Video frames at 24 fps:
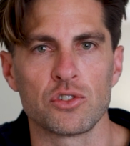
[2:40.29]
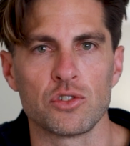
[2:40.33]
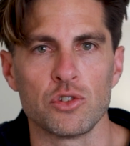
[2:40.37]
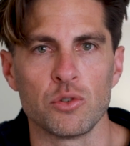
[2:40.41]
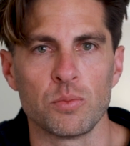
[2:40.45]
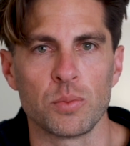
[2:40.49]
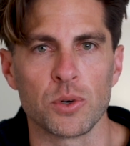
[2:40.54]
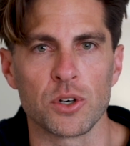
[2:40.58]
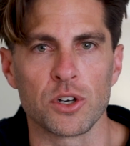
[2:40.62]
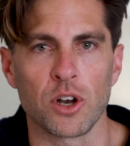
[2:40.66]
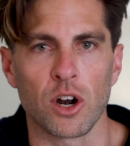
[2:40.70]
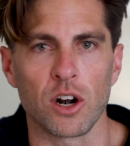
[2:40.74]

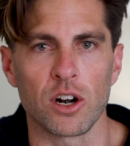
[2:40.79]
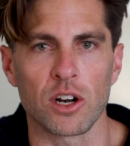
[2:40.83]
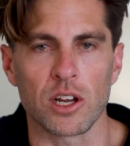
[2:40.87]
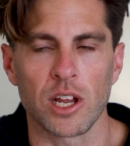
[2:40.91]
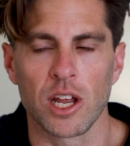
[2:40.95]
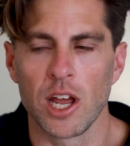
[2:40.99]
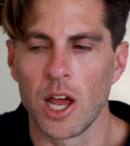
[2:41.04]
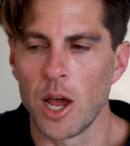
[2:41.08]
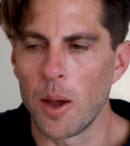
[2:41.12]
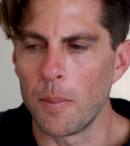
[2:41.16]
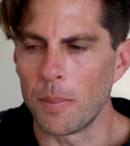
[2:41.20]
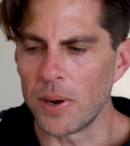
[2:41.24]
super dark.
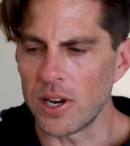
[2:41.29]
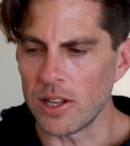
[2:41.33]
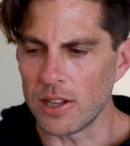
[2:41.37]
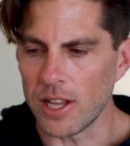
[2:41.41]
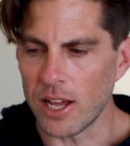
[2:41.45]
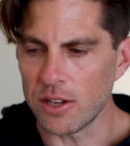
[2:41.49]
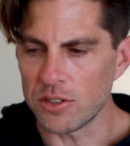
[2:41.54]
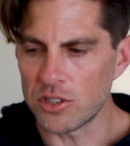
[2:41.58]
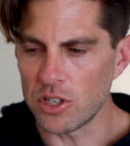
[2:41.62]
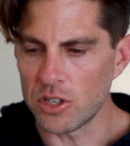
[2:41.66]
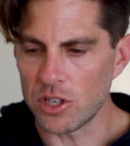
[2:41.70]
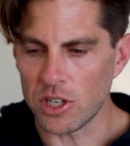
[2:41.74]
But it
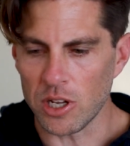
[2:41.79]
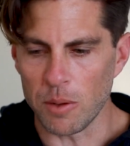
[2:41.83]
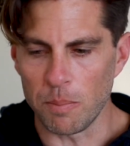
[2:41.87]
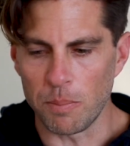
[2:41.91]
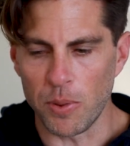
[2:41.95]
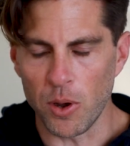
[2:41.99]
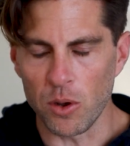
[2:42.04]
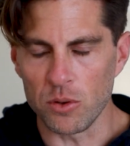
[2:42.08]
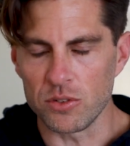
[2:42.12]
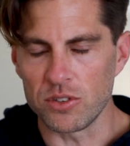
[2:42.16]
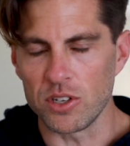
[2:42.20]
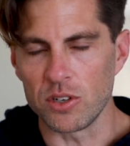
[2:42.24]
allows you to
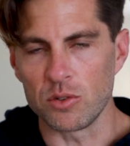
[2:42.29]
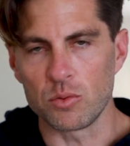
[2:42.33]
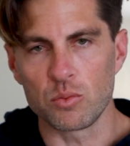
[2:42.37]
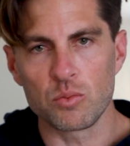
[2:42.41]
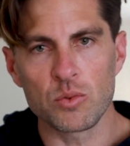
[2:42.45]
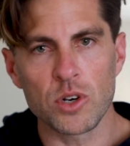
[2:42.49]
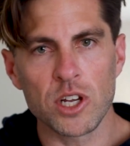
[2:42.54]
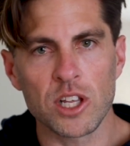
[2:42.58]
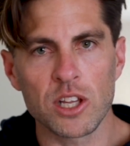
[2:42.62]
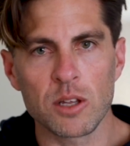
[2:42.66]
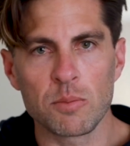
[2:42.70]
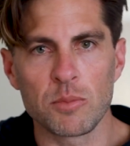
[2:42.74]
compose these
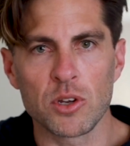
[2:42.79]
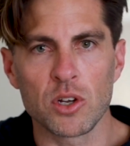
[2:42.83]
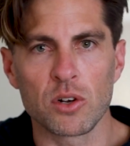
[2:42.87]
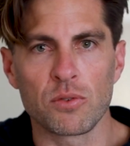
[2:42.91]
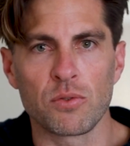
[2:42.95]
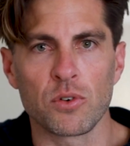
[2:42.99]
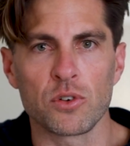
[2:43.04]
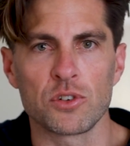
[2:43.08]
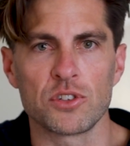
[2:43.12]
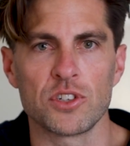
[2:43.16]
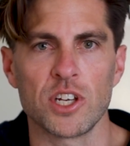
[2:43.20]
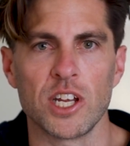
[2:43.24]
really
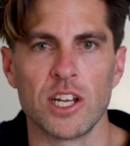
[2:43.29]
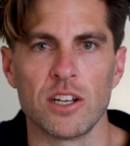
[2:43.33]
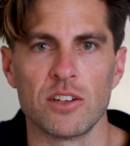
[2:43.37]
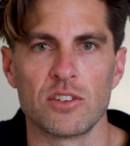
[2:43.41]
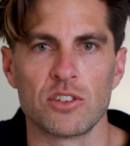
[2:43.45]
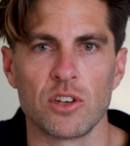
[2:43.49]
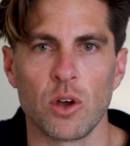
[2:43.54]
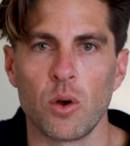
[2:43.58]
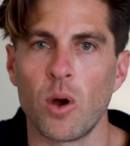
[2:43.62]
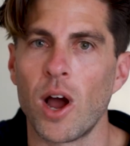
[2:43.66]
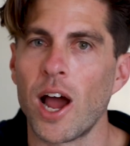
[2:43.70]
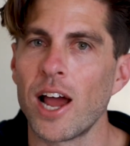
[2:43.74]
beautiful scenes.
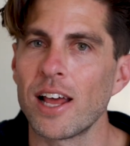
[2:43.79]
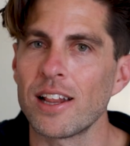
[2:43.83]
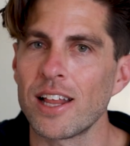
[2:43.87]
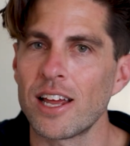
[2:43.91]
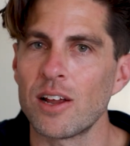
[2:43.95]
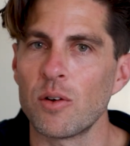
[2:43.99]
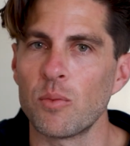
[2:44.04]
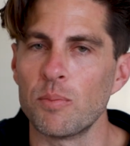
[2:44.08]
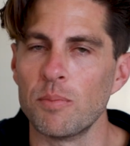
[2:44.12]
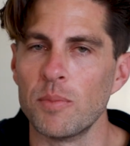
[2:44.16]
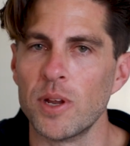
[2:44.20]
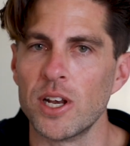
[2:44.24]
So
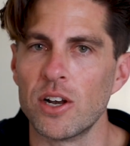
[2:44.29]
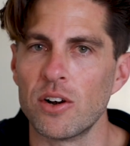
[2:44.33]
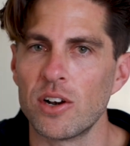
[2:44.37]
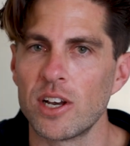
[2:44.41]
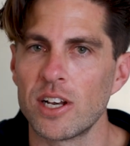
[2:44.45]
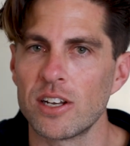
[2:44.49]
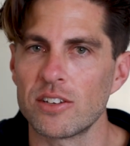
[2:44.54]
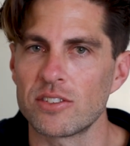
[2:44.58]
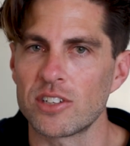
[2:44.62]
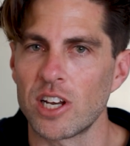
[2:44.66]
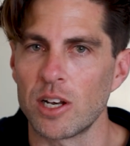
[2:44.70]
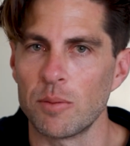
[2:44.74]
highlight
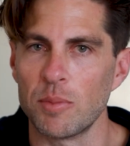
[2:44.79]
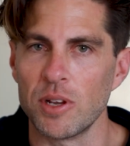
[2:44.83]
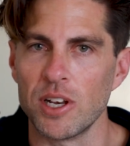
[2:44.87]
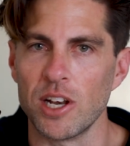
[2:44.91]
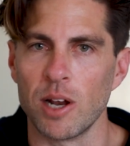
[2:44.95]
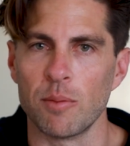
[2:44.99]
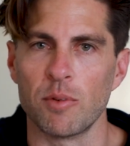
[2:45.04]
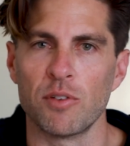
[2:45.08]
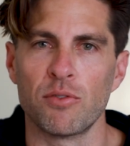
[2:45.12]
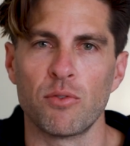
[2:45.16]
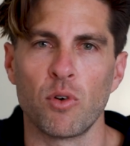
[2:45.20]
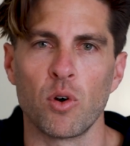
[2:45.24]
metering is going to be
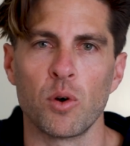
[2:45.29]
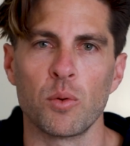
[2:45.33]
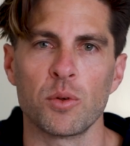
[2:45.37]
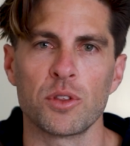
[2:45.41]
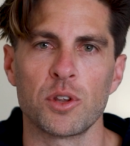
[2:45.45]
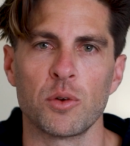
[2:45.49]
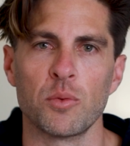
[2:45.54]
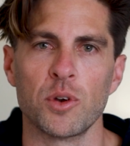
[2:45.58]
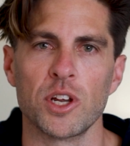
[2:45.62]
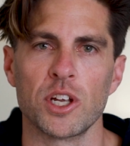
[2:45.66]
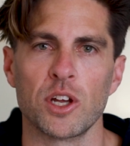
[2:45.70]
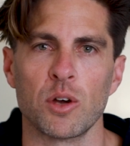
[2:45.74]
number 4 with
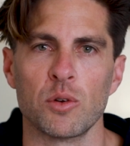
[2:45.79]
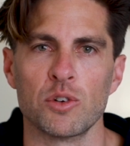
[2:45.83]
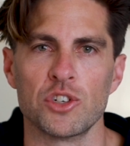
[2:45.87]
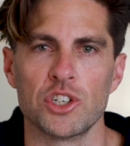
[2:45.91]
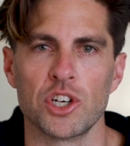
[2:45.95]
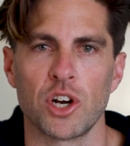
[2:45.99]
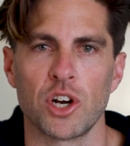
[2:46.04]
the Ricoh